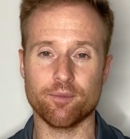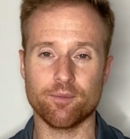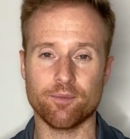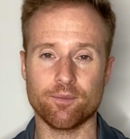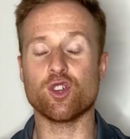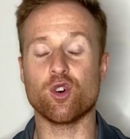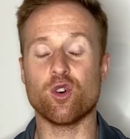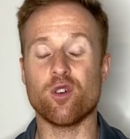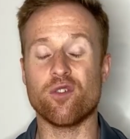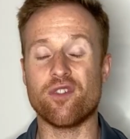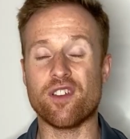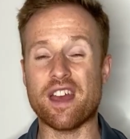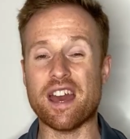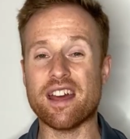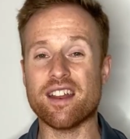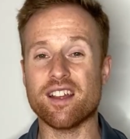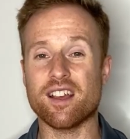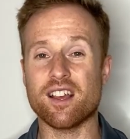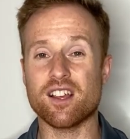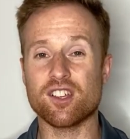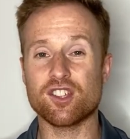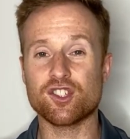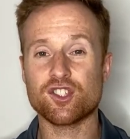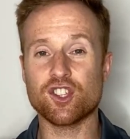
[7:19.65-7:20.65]
So if you had
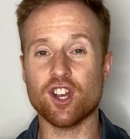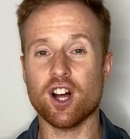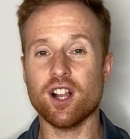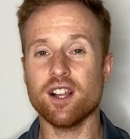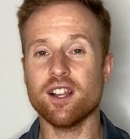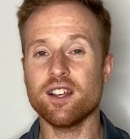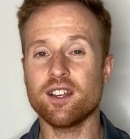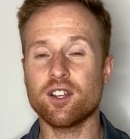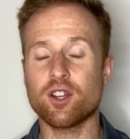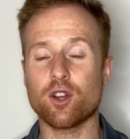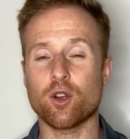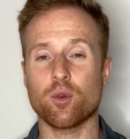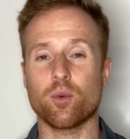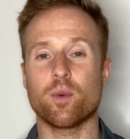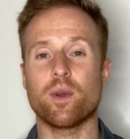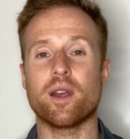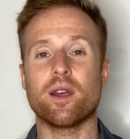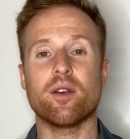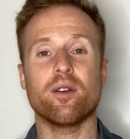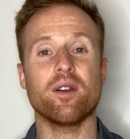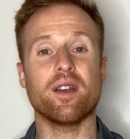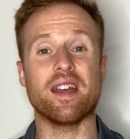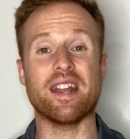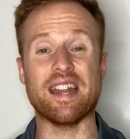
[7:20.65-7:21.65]
a solid
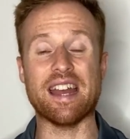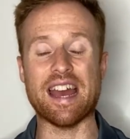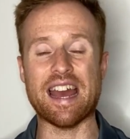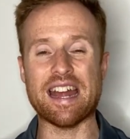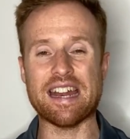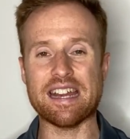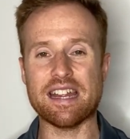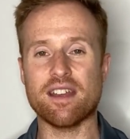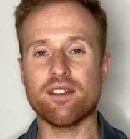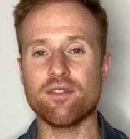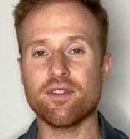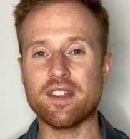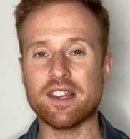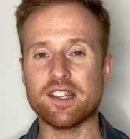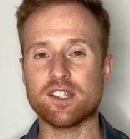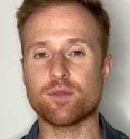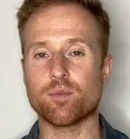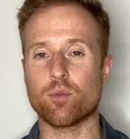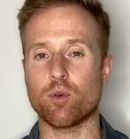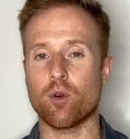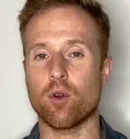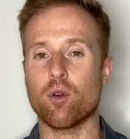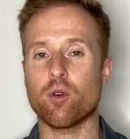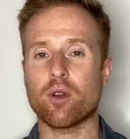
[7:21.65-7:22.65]
career in any of these
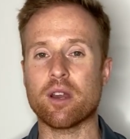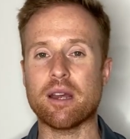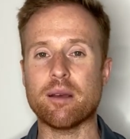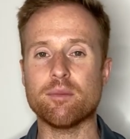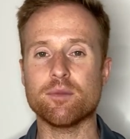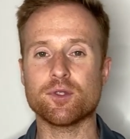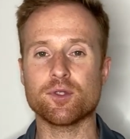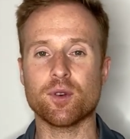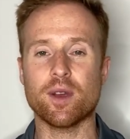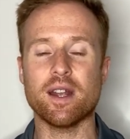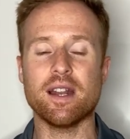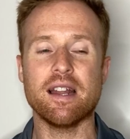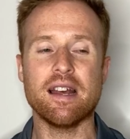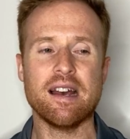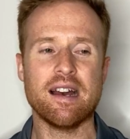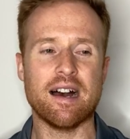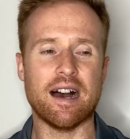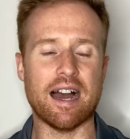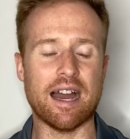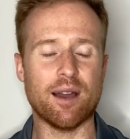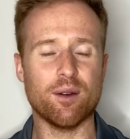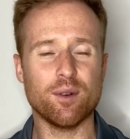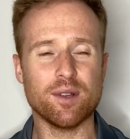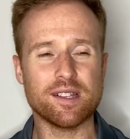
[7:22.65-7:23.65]
programs, right,
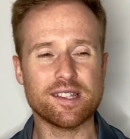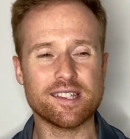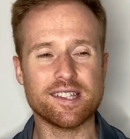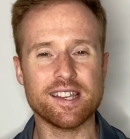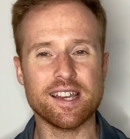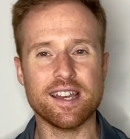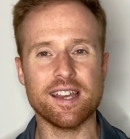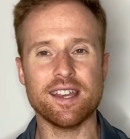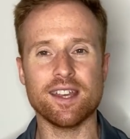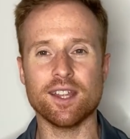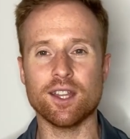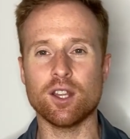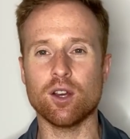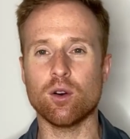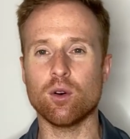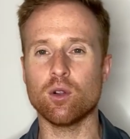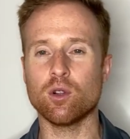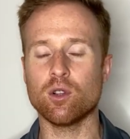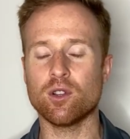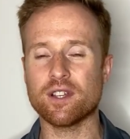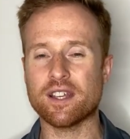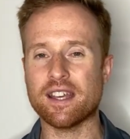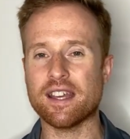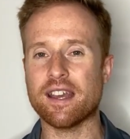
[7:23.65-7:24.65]
I would say, you know,
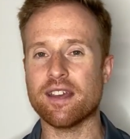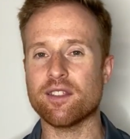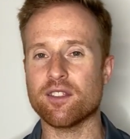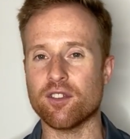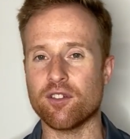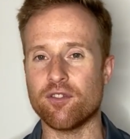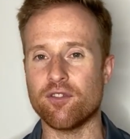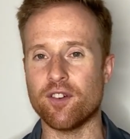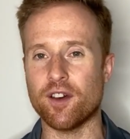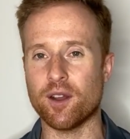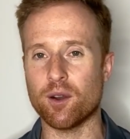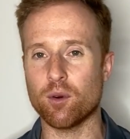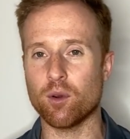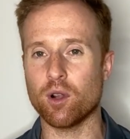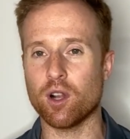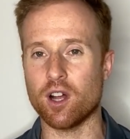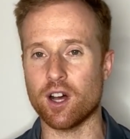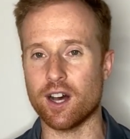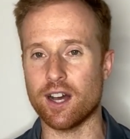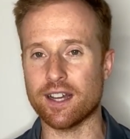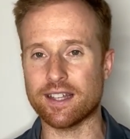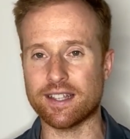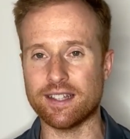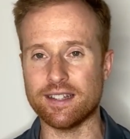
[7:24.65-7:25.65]
looking at the Federal
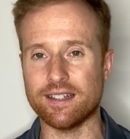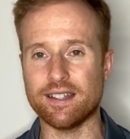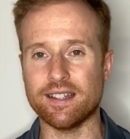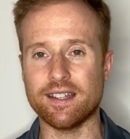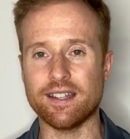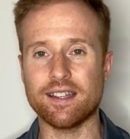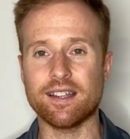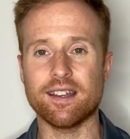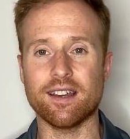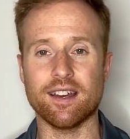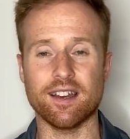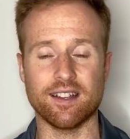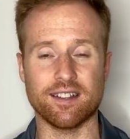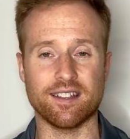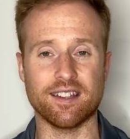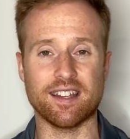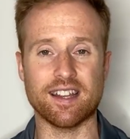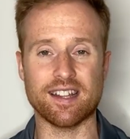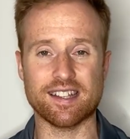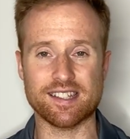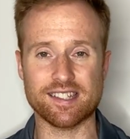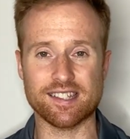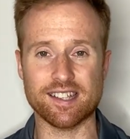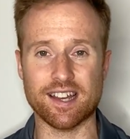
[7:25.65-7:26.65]
Hockey League to
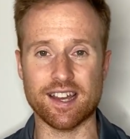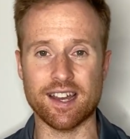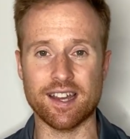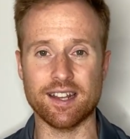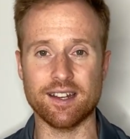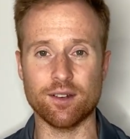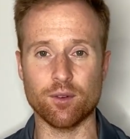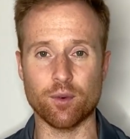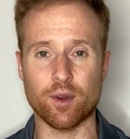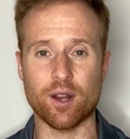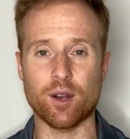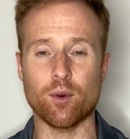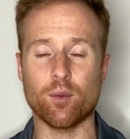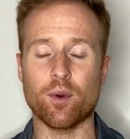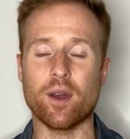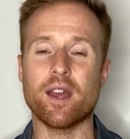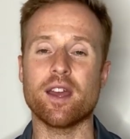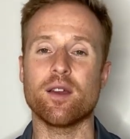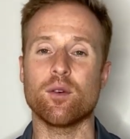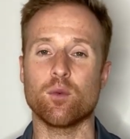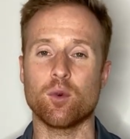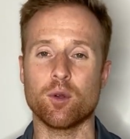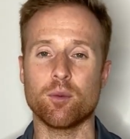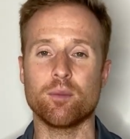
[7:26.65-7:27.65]
get signed right
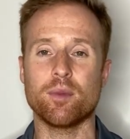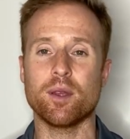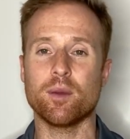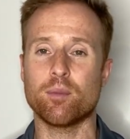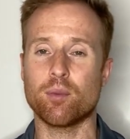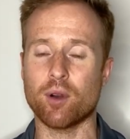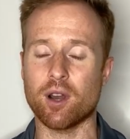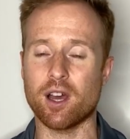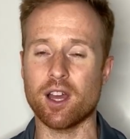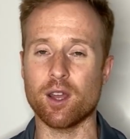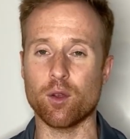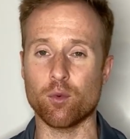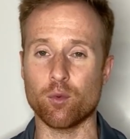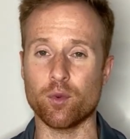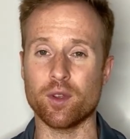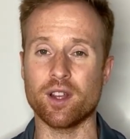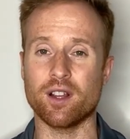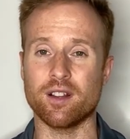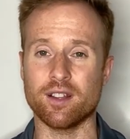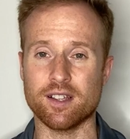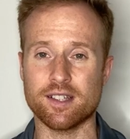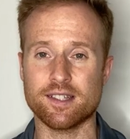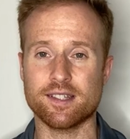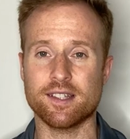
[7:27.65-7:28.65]
away would be probably
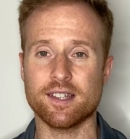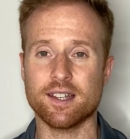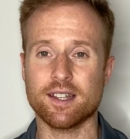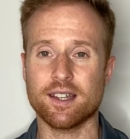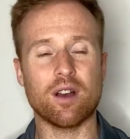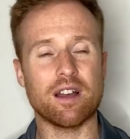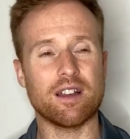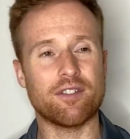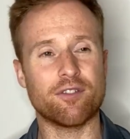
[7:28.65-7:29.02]
realistic.